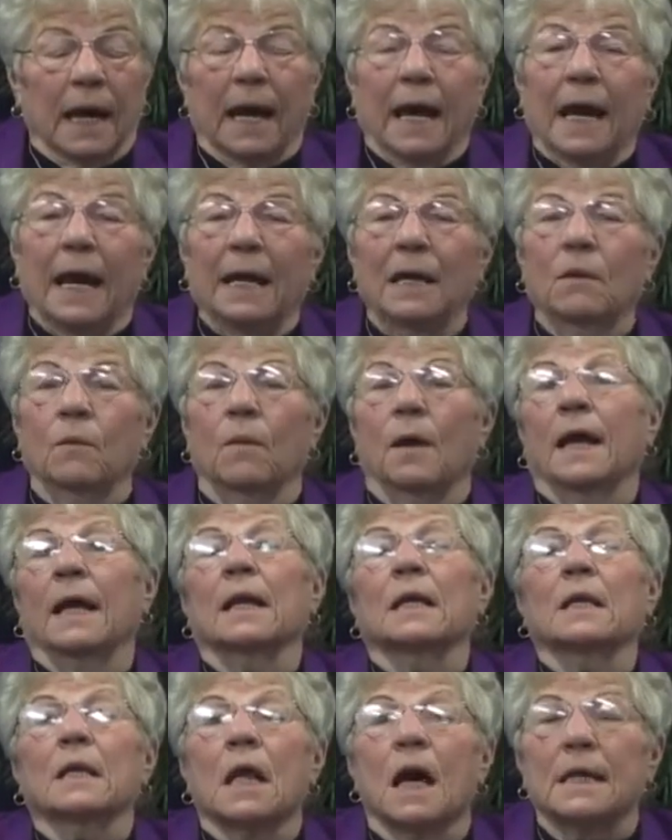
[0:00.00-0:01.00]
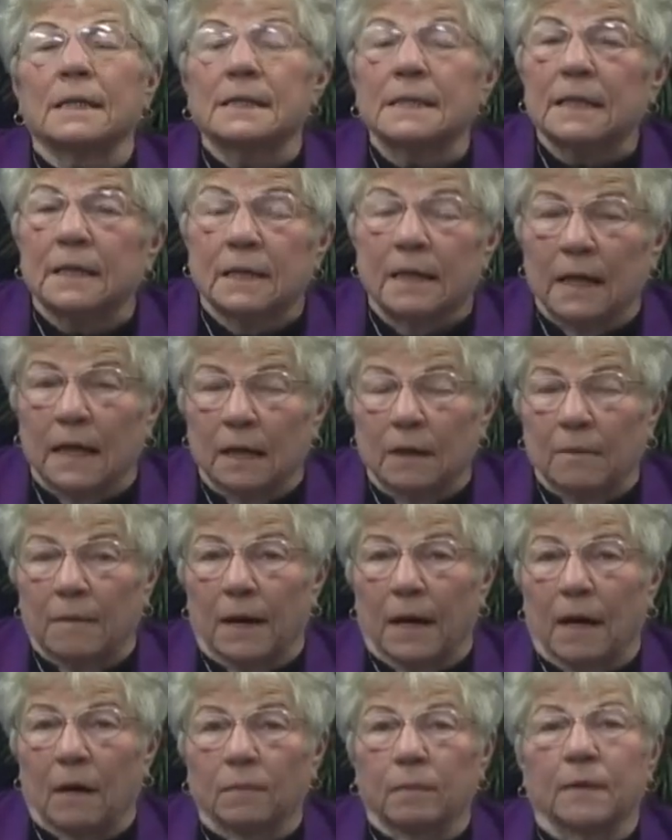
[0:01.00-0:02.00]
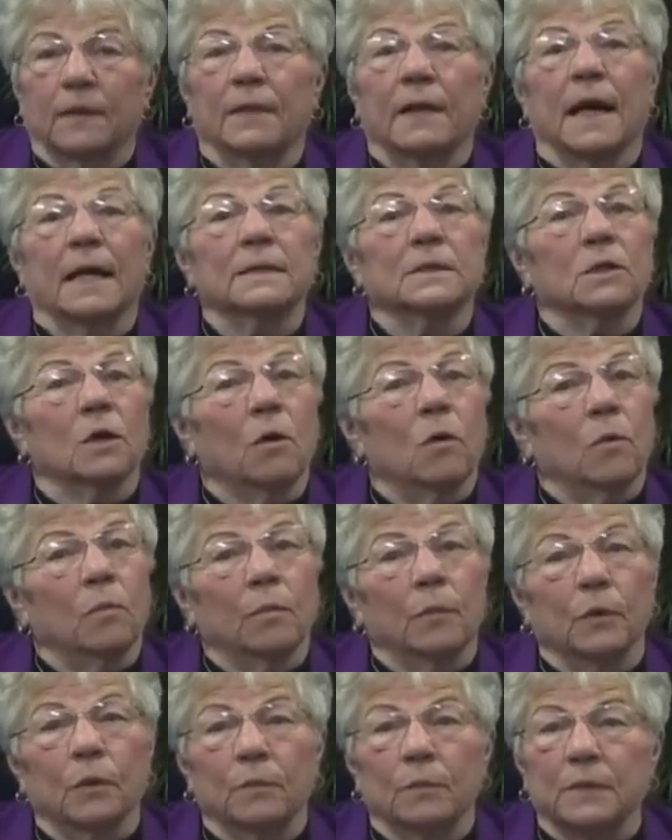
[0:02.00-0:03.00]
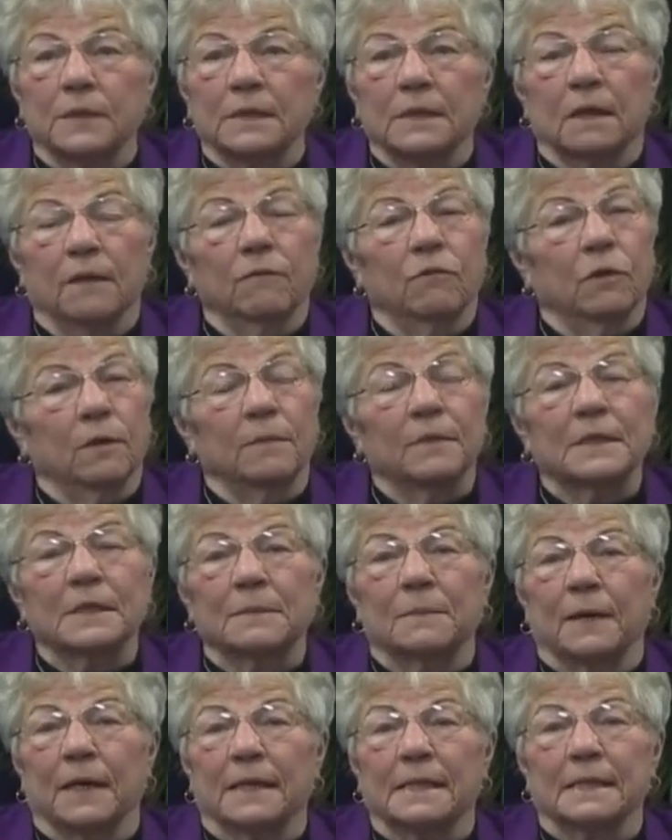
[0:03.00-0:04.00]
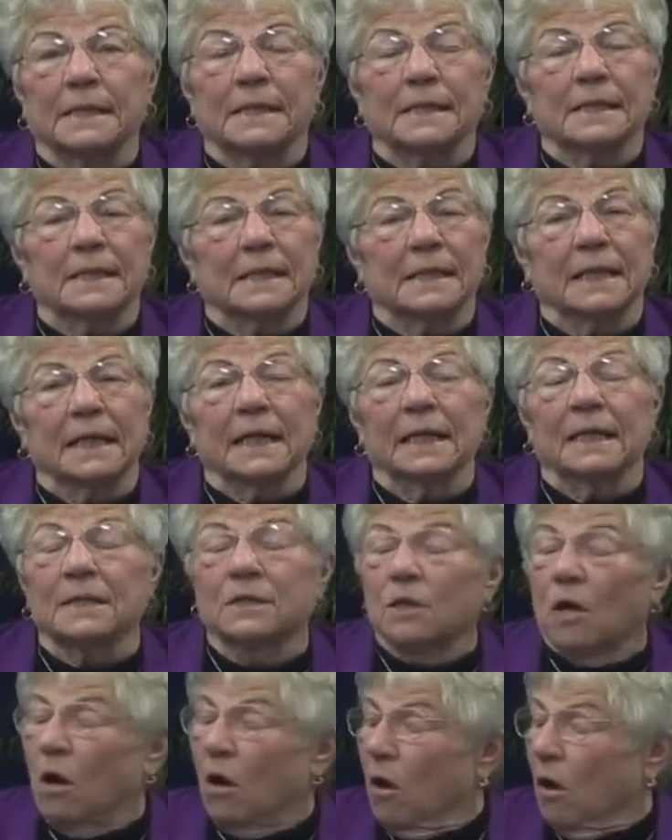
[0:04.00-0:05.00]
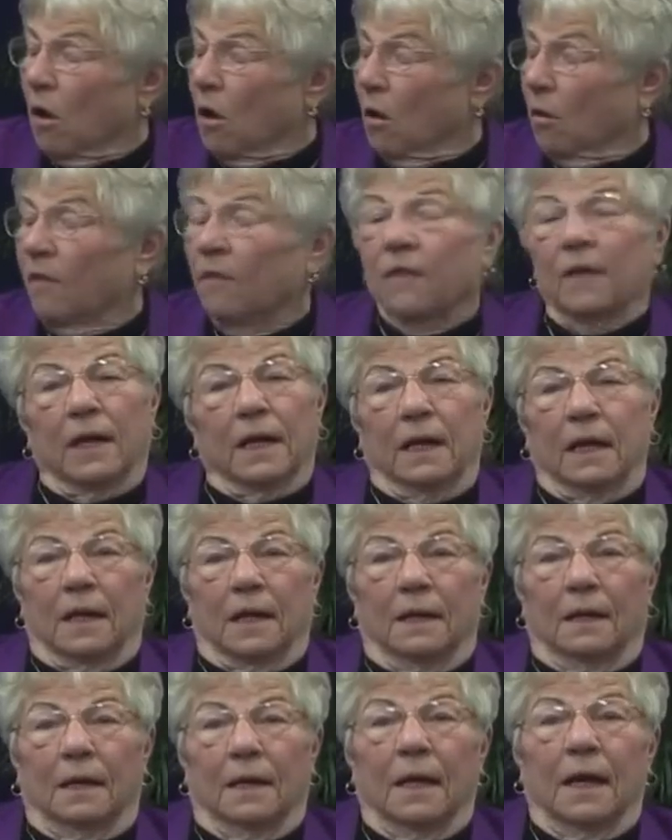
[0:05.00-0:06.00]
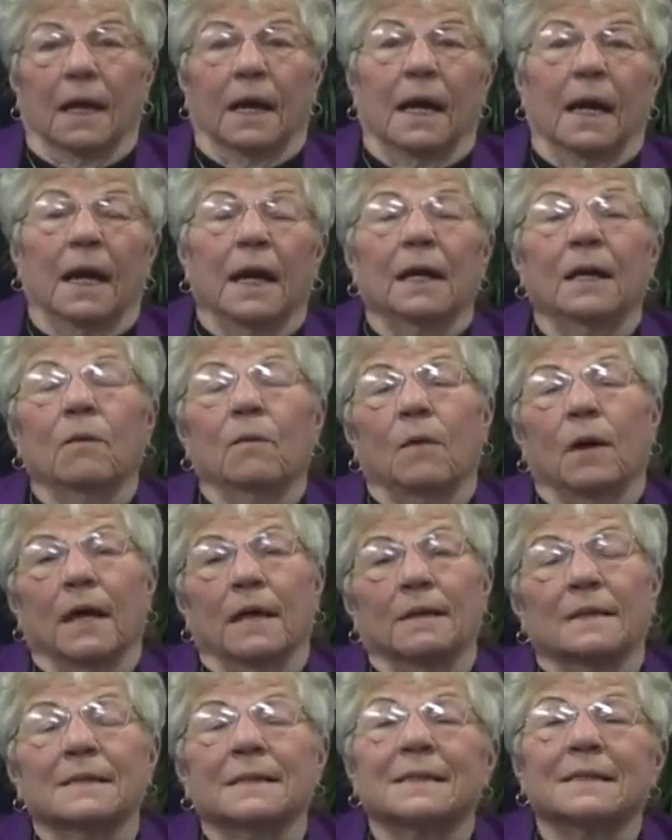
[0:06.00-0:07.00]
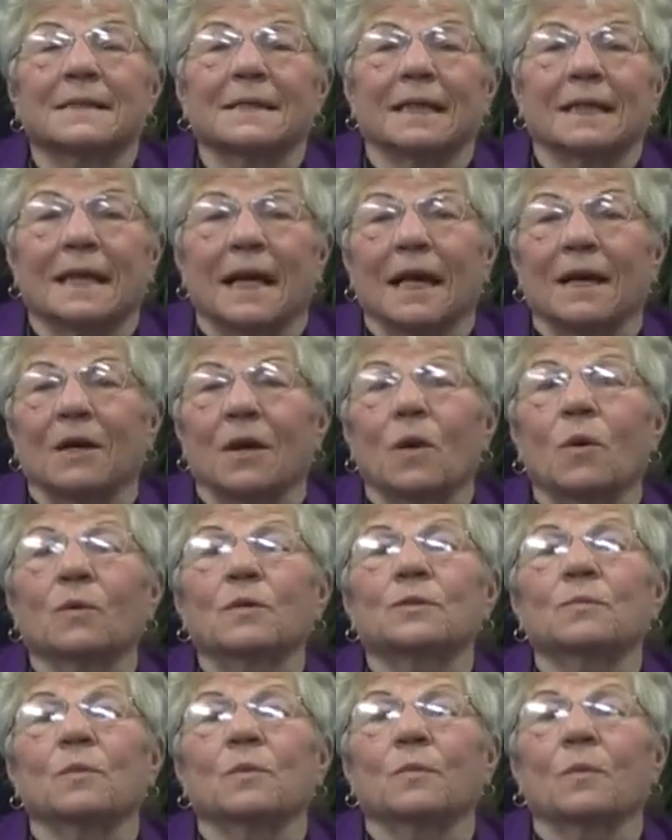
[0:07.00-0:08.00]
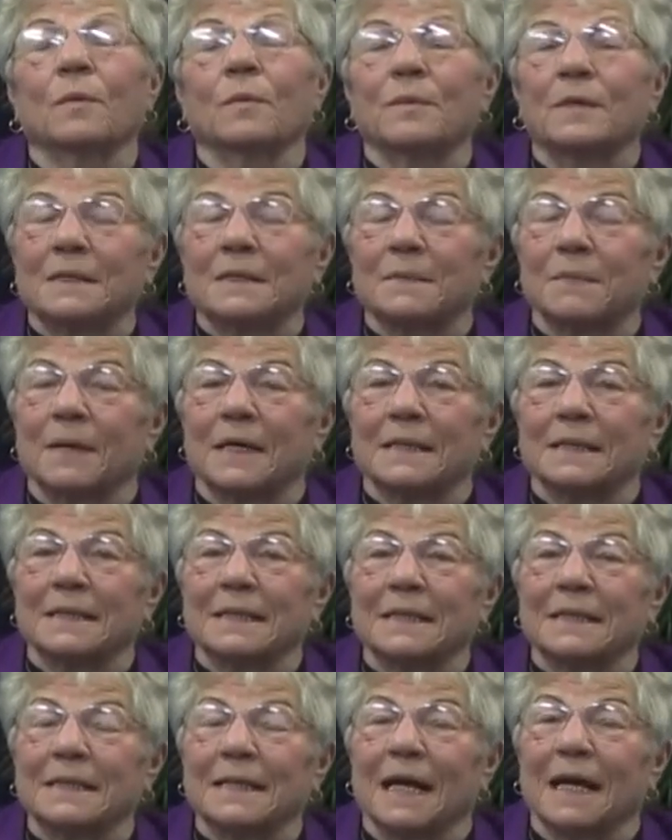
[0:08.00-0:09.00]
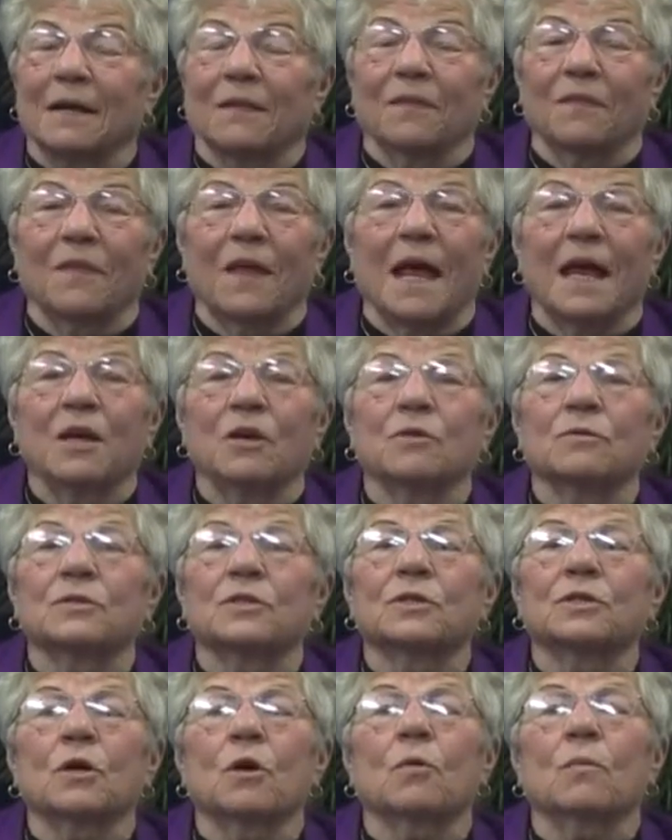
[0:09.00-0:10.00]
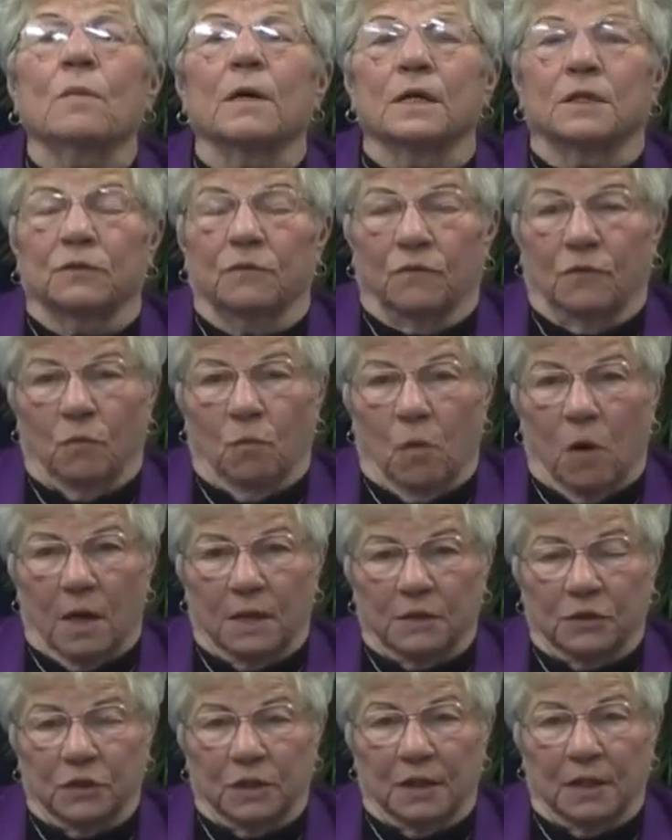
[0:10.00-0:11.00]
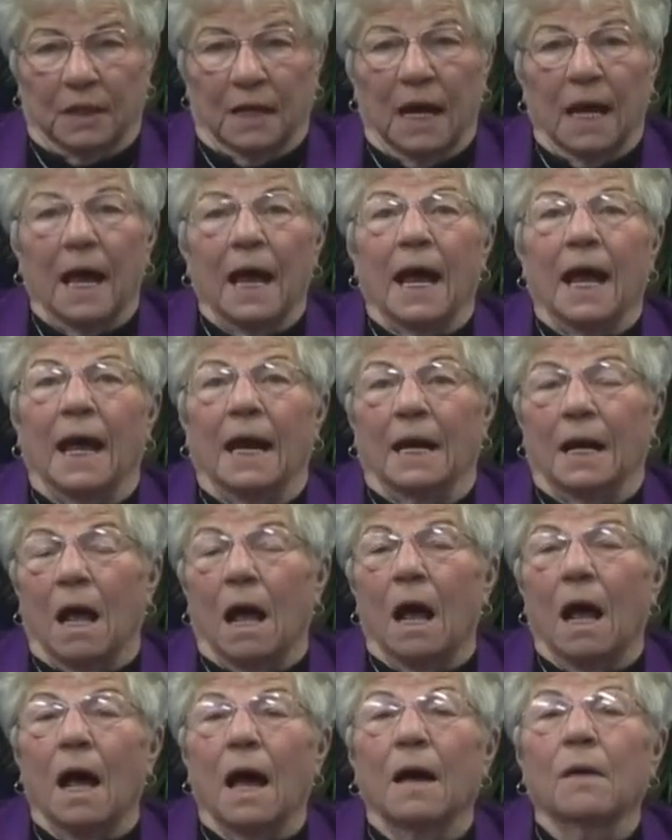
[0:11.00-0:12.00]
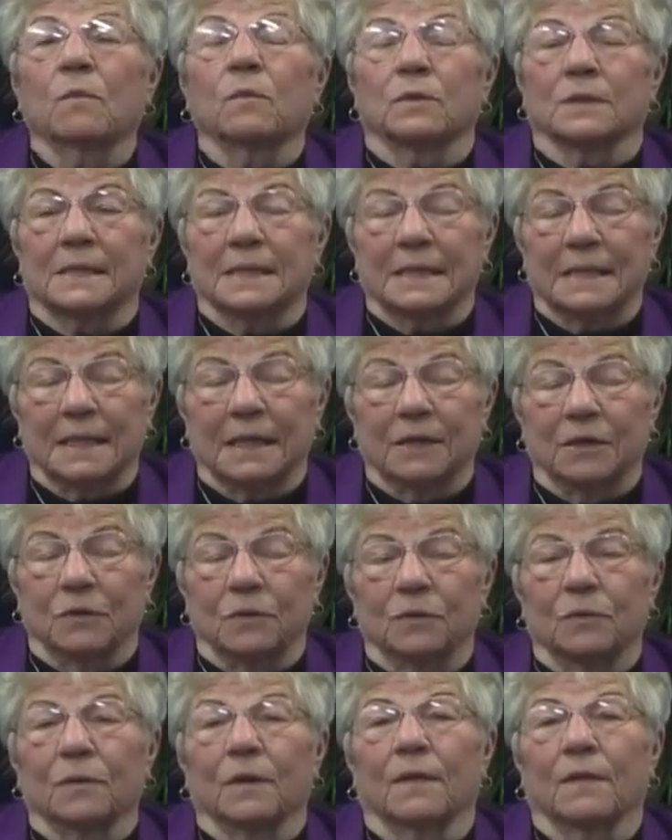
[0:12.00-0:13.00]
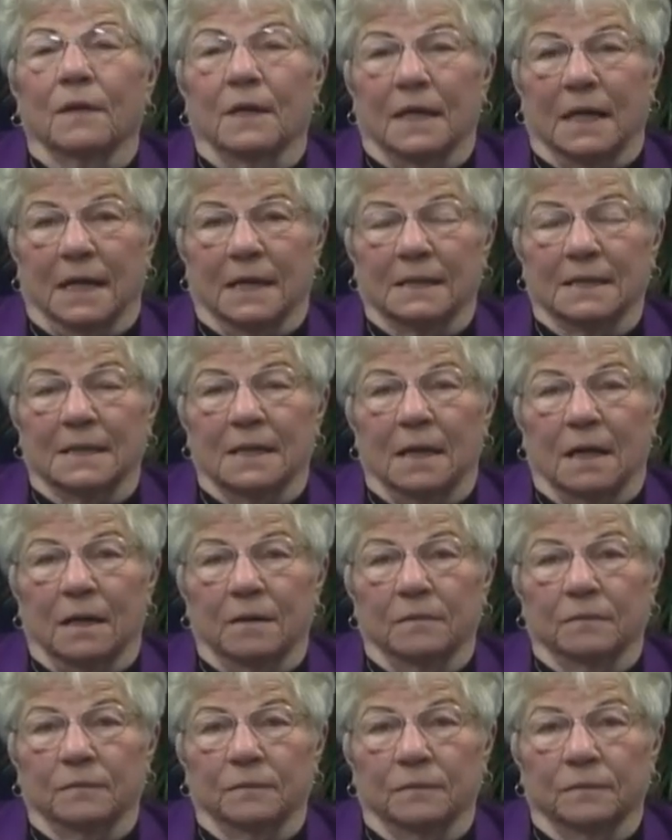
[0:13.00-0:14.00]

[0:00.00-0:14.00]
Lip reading: Anyway, lots to think about, but that's the whole purpose of Women's Spaces, is get us all thinking. Anyway, this is Elaine Holtz with Women's Spaces saying thank you so much for watching, and I will see you the next time.